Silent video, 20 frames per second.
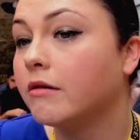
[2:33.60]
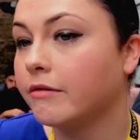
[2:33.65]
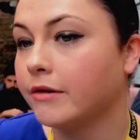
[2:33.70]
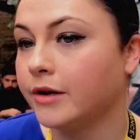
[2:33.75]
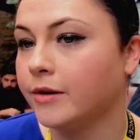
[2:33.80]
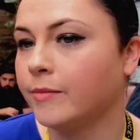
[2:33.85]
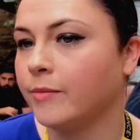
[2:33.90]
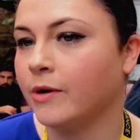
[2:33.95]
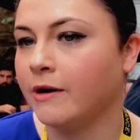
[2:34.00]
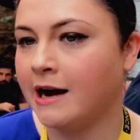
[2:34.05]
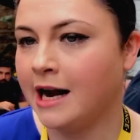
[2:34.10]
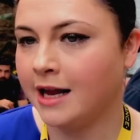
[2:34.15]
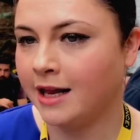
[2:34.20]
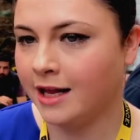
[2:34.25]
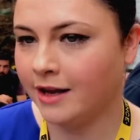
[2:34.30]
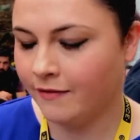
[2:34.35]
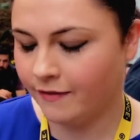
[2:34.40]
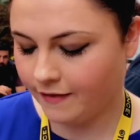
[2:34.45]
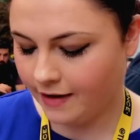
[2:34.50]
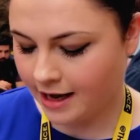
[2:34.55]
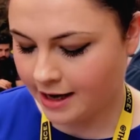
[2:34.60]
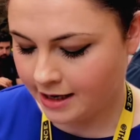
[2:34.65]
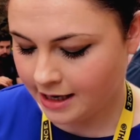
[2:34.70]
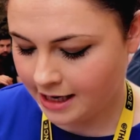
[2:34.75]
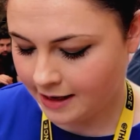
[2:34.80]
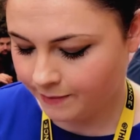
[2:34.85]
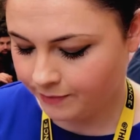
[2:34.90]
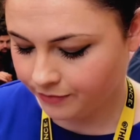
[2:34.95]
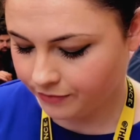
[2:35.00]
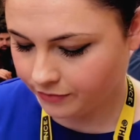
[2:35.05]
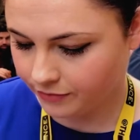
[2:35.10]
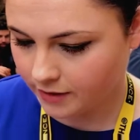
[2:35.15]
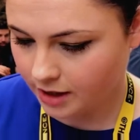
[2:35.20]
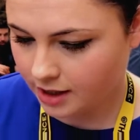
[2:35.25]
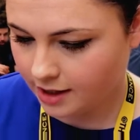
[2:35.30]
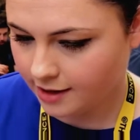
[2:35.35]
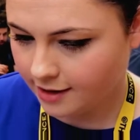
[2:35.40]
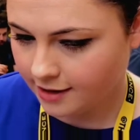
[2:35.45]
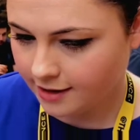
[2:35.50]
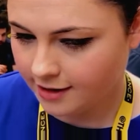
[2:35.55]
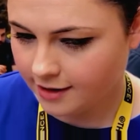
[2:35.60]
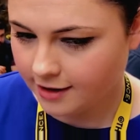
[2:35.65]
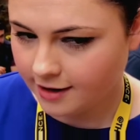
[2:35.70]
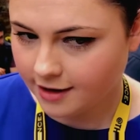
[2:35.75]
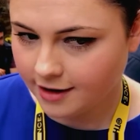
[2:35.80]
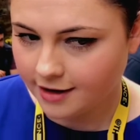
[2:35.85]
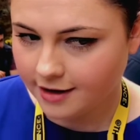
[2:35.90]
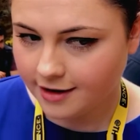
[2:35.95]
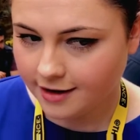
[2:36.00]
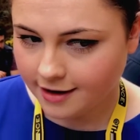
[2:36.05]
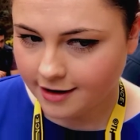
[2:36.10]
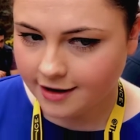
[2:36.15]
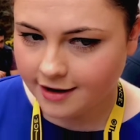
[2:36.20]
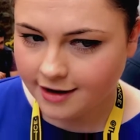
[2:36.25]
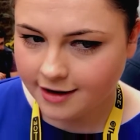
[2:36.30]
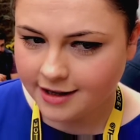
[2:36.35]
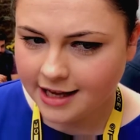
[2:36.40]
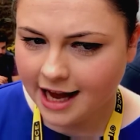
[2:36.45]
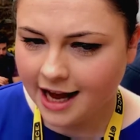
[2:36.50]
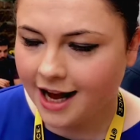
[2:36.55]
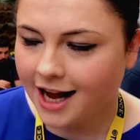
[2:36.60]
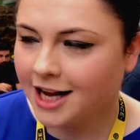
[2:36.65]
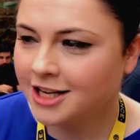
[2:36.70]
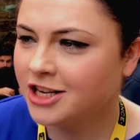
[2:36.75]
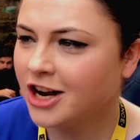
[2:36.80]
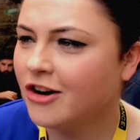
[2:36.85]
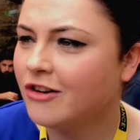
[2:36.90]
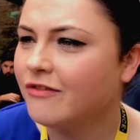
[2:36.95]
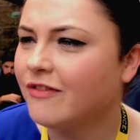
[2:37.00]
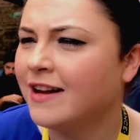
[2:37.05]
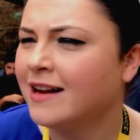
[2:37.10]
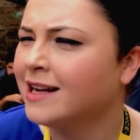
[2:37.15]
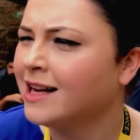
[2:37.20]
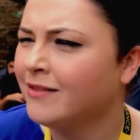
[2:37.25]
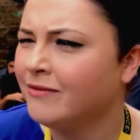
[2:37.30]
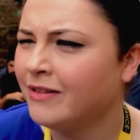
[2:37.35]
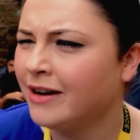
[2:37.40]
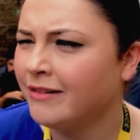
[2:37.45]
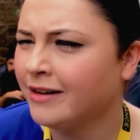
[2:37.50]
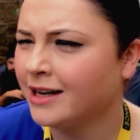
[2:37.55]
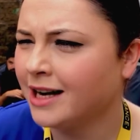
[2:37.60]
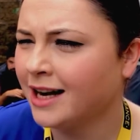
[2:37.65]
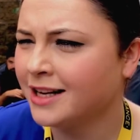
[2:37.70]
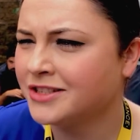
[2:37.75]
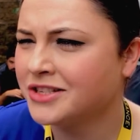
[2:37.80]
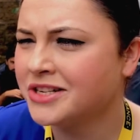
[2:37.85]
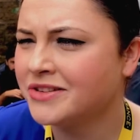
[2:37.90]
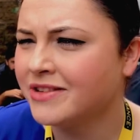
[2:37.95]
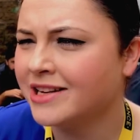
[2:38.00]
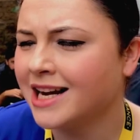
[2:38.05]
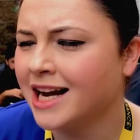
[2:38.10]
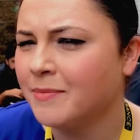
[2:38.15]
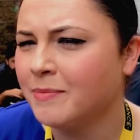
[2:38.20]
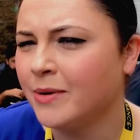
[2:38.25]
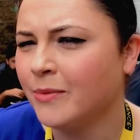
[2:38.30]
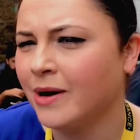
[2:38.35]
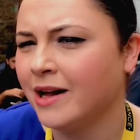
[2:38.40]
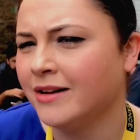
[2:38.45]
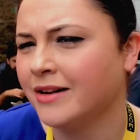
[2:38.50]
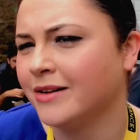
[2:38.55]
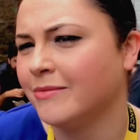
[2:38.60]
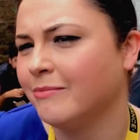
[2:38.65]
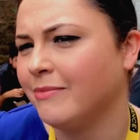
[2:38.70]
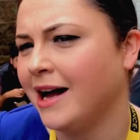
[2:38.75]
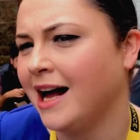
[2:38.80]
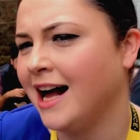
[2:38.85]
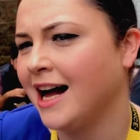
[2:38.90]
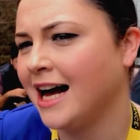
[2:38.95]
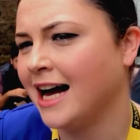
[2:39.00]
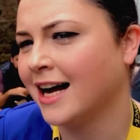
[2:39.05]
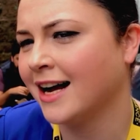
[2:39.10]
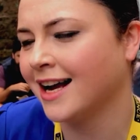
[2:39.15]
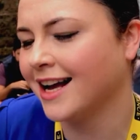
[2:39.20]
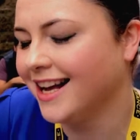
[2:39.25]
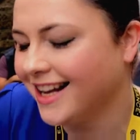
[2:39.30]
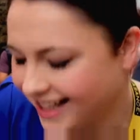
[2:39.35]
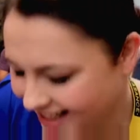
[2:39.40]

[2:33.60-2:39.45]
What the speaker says: group where I live, and I don't think I'd be welcome back.